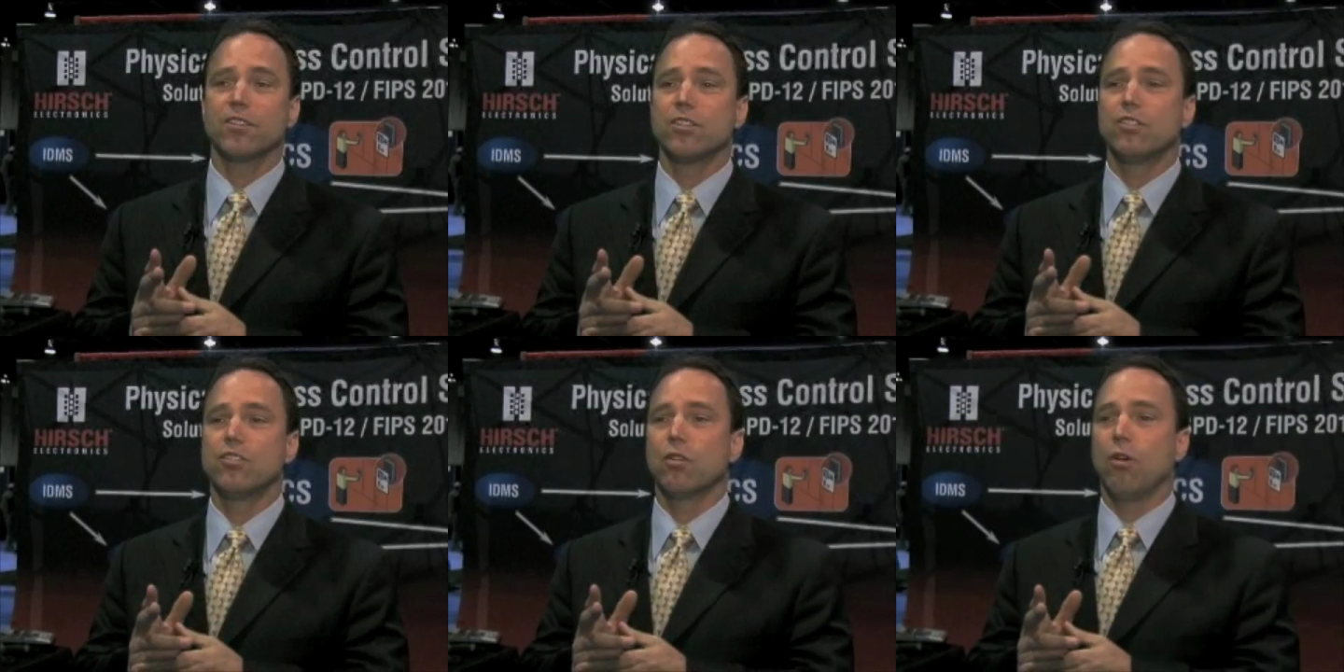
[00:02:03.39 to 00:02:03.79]

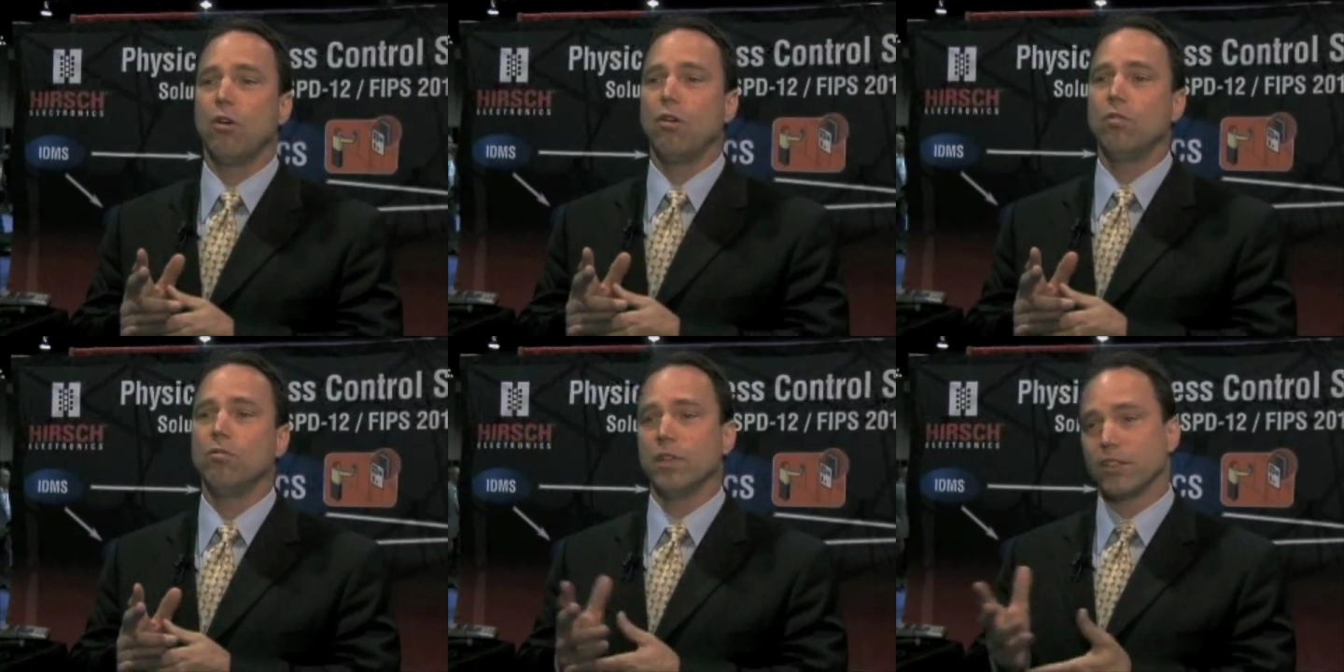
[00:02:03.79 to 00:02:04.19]

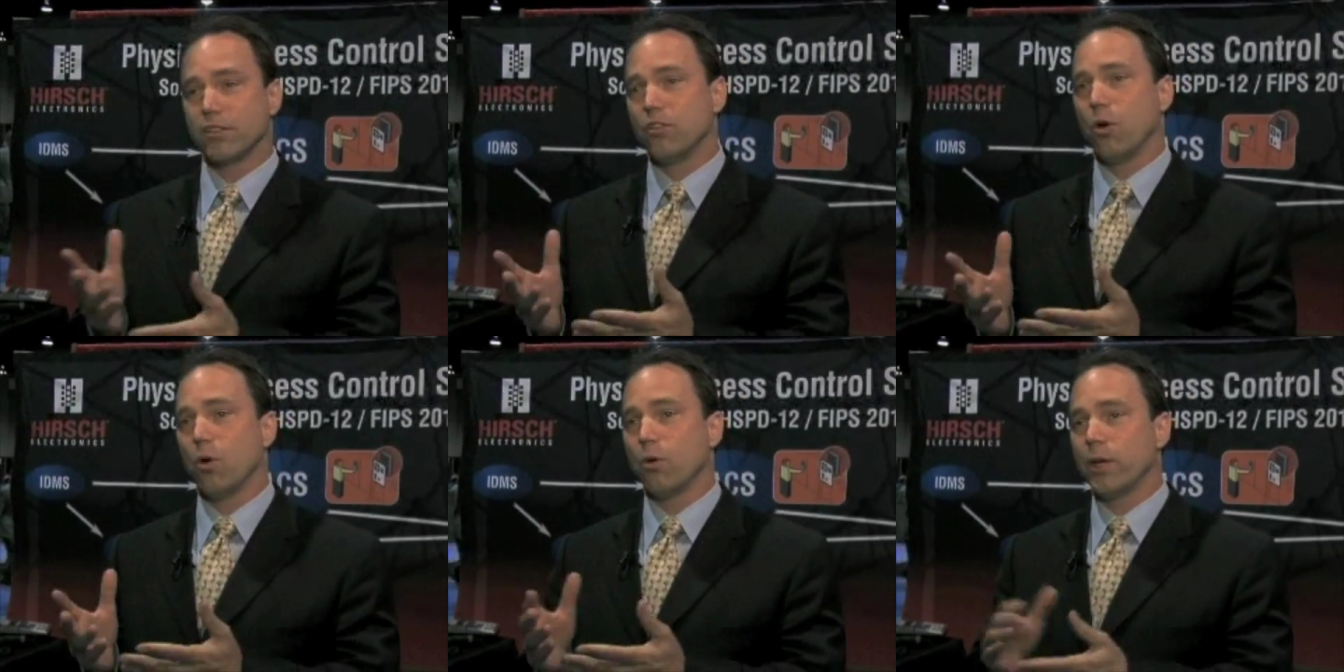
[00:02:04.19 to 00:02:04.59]
control as a
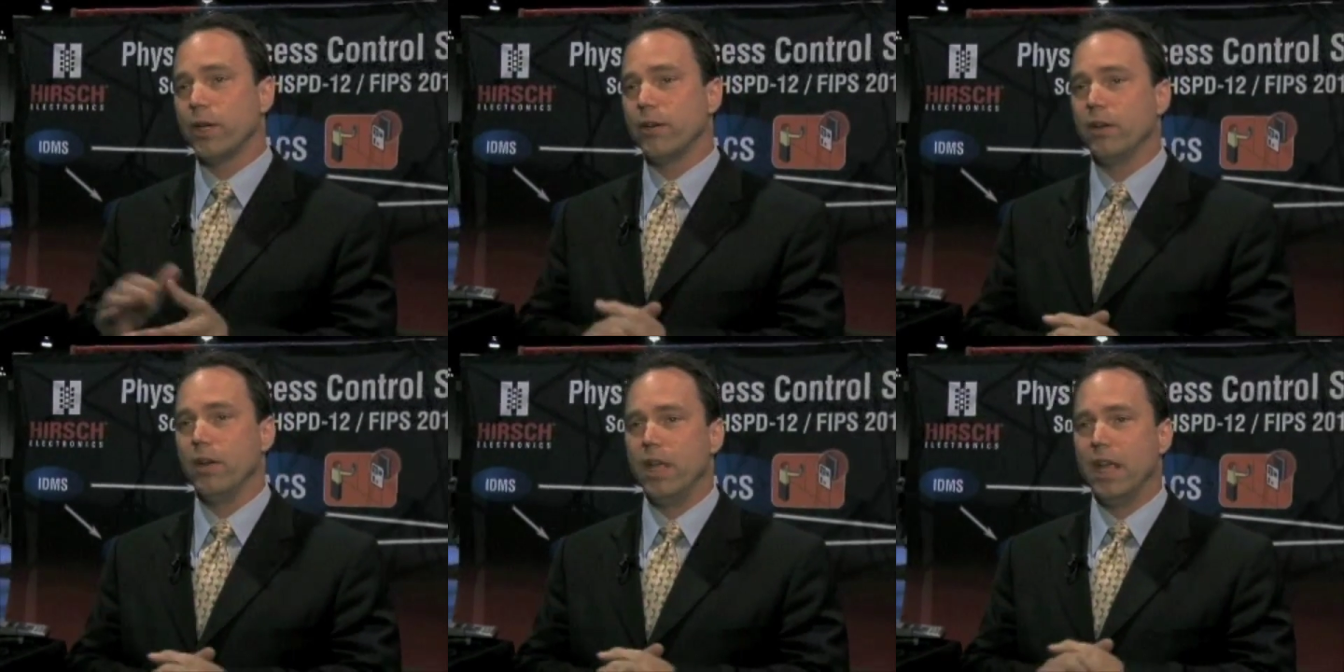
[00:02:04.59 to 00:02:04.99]
door
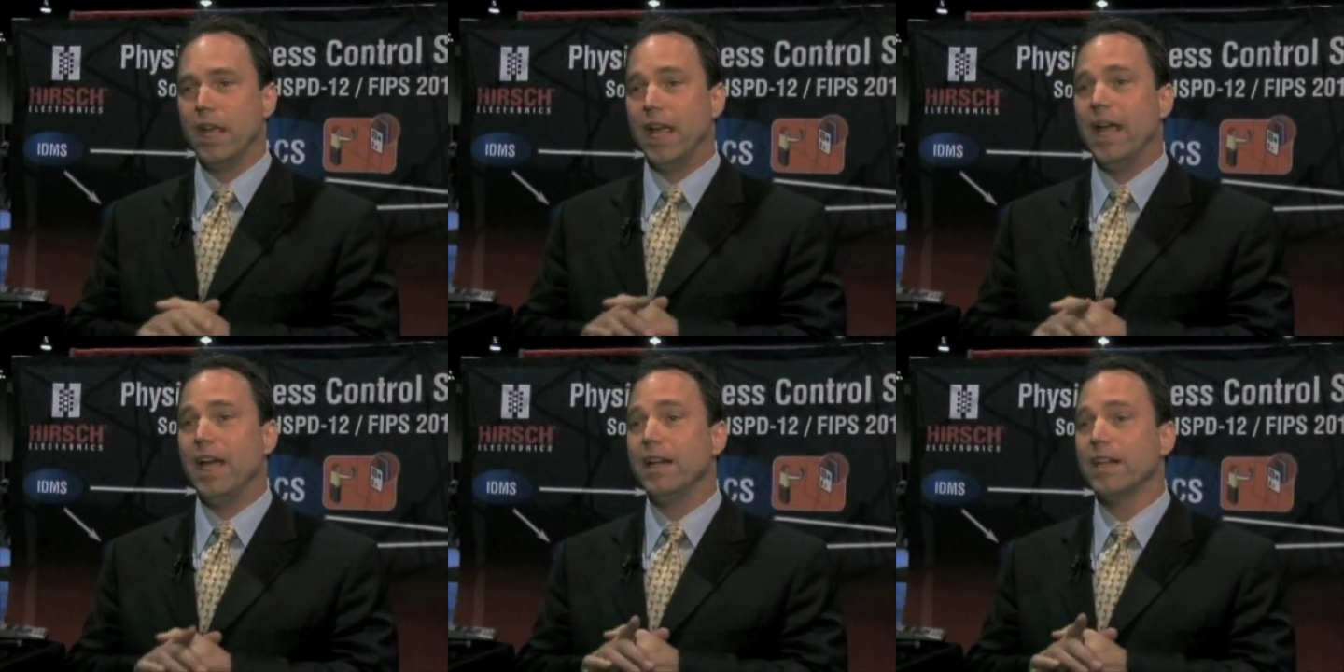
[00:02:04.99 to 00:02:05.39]
reader,
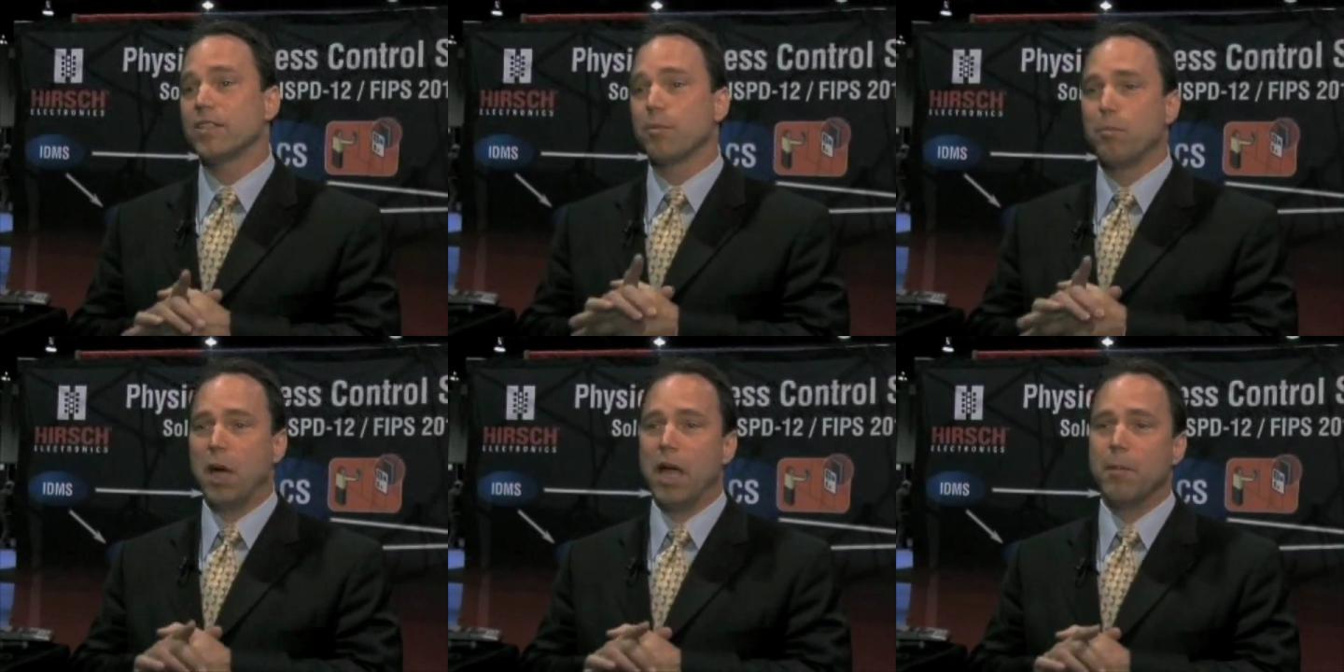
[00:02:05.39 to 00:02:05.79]
and as a
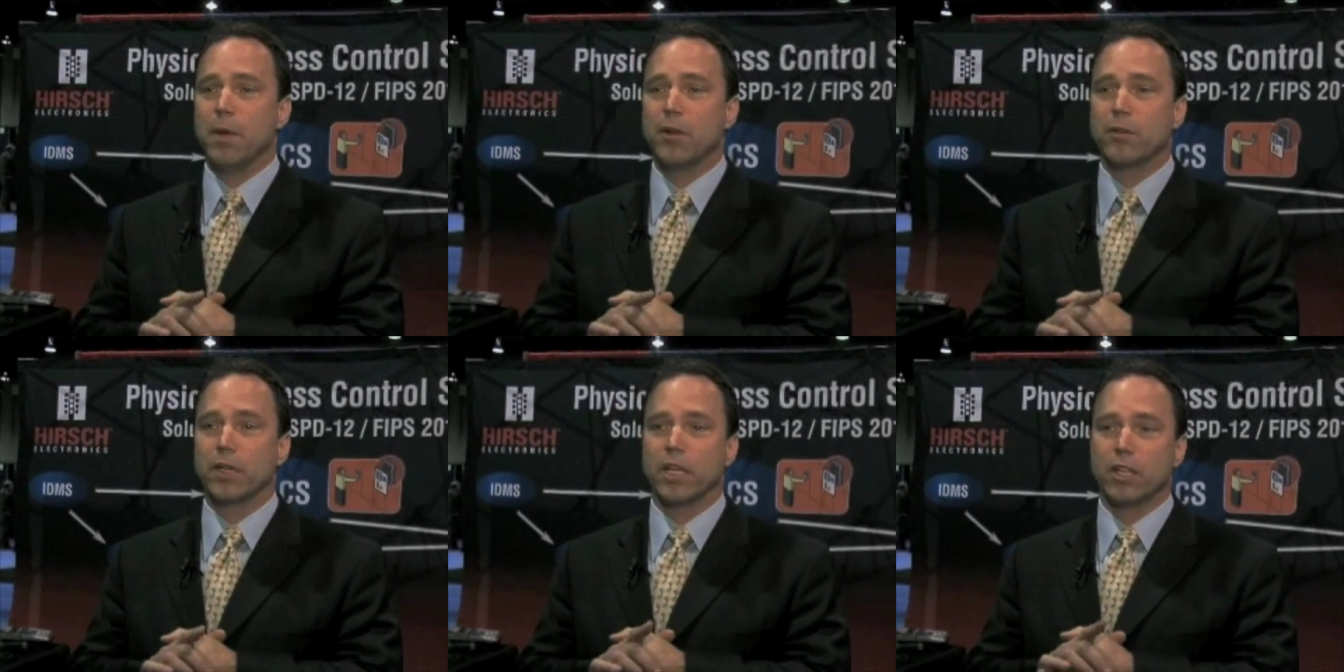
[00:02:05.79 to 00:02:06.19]

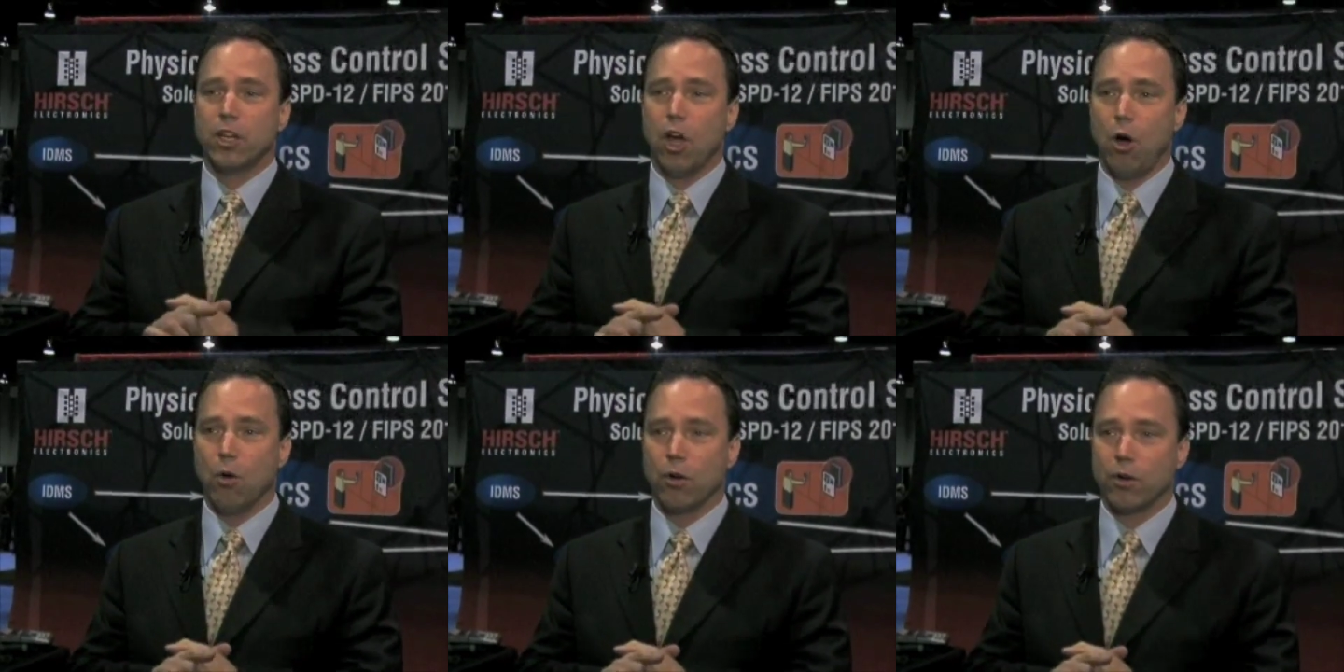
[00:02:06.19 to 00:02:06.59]
biometric
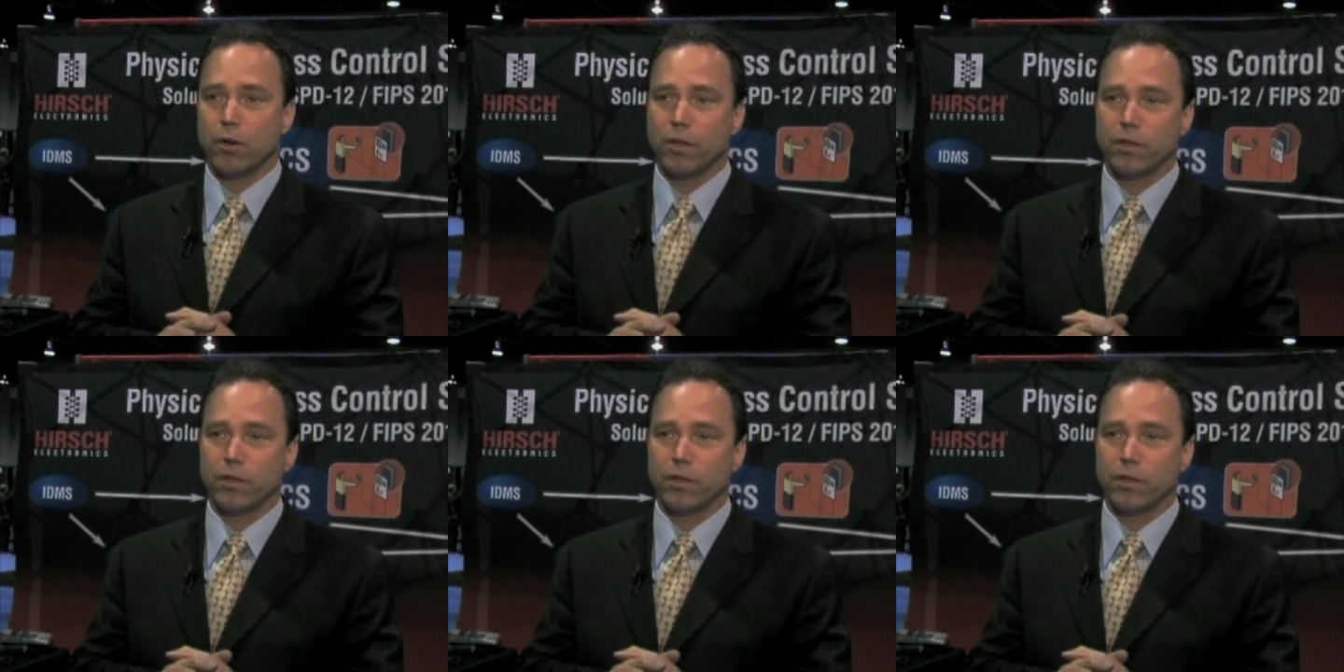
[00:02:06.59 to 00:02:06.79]
encoder